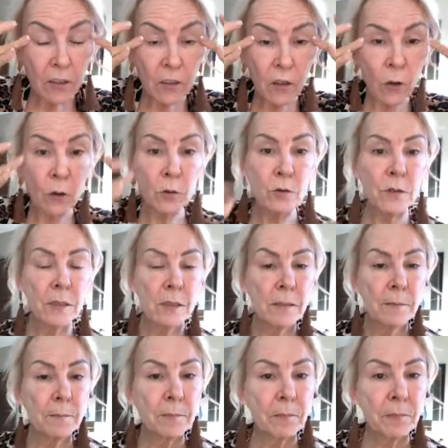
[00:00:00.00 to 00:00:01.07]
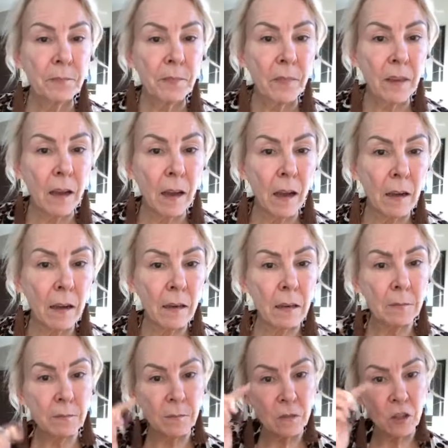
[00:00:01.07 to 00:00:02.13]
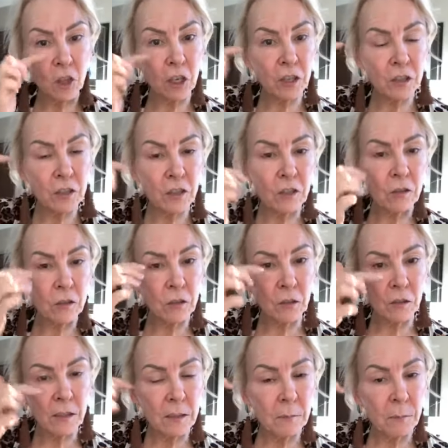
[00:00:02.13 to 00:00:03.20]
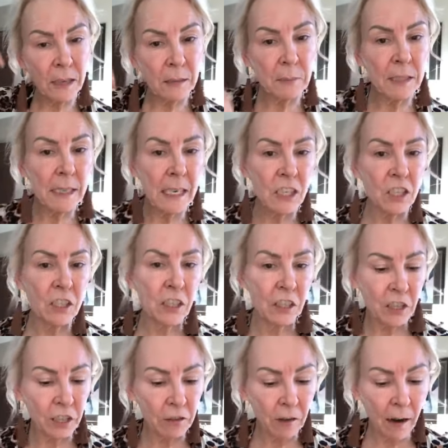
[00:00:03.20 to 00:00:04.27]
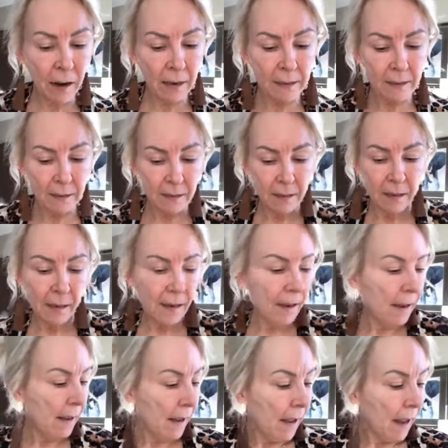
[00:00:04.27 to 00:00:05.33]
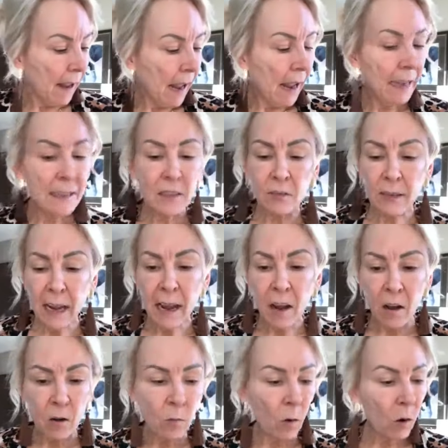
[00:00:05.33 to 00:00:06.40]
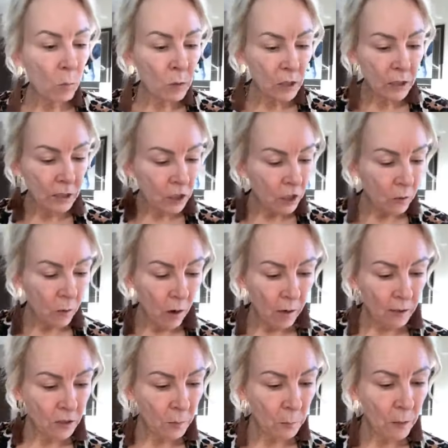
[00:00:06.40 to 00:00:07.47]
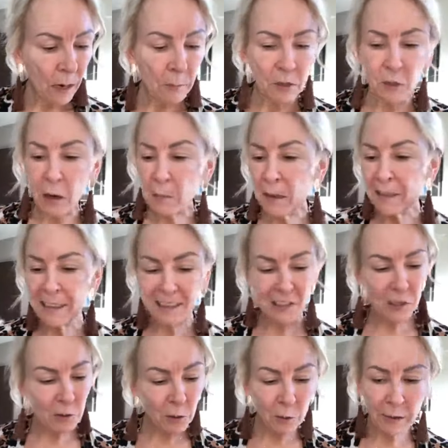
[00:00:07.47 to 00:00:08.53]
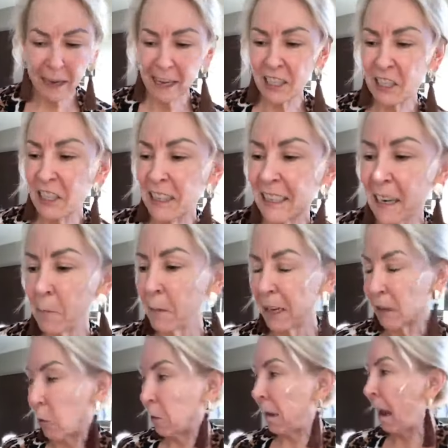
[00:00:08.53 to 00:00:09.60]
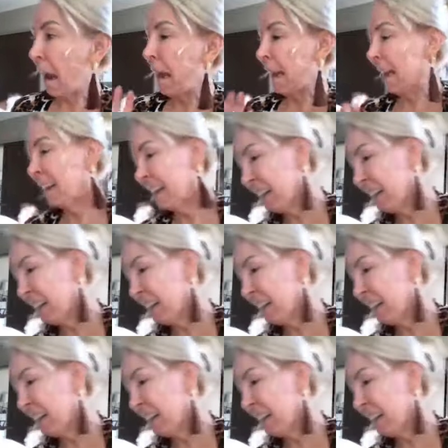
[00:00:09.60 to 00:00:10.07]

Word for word: those um, dark circles or the pigmentation under your eyes. And so now we're gonna do onto primer. So I'm in this new location and I'm like, okay,